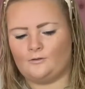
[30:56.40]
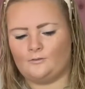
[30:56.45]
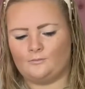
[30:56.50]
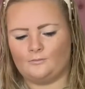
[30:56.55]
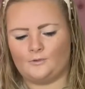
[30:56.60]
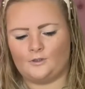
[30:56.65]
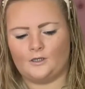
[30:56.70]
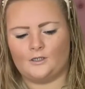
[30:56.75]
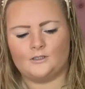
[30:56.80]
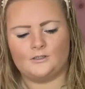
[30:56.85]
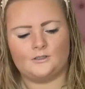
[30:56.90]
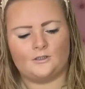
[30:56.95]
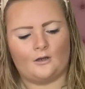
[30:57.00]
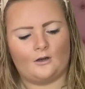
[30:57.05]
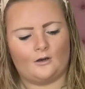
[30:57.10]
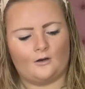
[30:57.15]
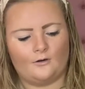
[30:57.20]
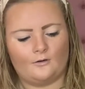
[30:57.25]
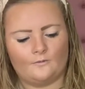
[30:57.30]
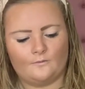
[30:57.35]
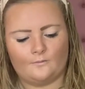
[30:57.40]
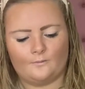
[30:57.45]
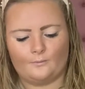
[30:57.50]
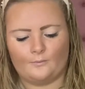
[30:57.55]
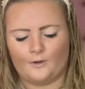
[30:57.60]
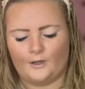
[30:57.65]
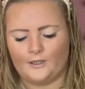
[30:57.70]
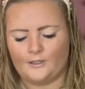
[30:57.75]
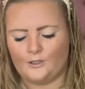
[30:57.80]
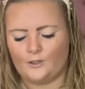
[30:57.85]
I'm going to start off
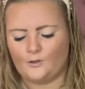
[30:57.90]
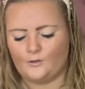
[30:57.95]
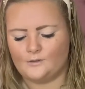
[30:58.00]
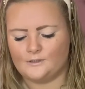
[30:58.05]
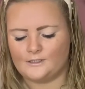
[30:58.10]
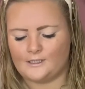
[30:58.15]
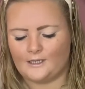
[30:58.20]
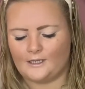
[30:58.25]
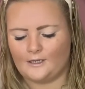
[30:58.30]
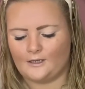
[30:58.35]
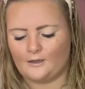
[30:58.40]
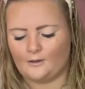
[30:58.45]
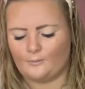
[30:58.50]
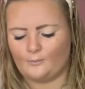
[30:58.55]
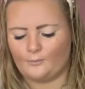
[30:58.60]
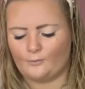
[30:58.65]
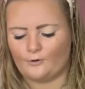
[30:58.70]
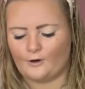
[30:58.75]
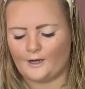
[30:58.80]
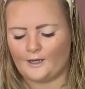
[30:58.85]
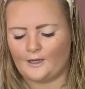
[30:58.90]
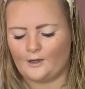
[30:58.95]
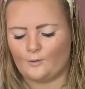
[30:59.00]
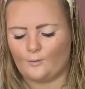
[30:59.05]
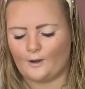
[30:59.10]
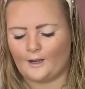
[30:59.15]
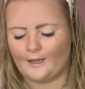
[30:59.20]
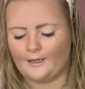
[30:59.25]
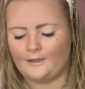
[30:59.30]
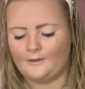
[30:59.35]
by using
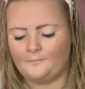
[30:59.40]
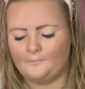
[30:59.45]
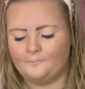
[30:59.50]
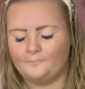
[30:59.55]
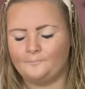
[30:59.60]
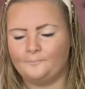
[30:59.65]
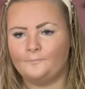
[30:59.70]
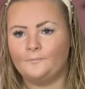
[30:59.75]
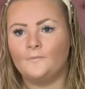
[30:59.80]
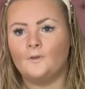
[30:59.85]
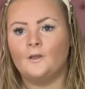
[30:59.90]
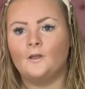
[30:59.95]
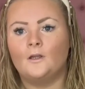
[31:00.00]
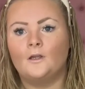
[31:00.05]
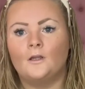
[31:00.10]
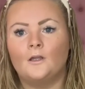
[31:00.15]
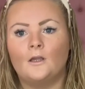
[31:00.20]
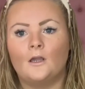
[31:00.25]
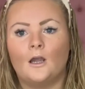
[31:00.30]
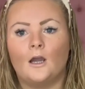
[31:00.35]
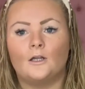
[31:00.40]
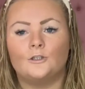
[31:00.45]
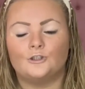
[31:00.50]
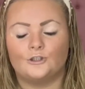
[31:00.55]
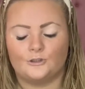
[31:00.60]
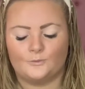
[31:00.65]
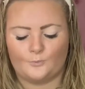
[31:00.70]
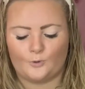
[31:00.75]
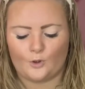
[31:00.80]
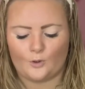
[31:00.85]
Breakaway and
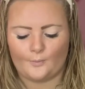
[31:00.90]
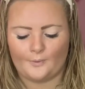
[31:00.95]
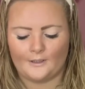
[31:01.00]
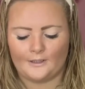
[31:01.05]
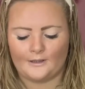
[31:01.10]
just popping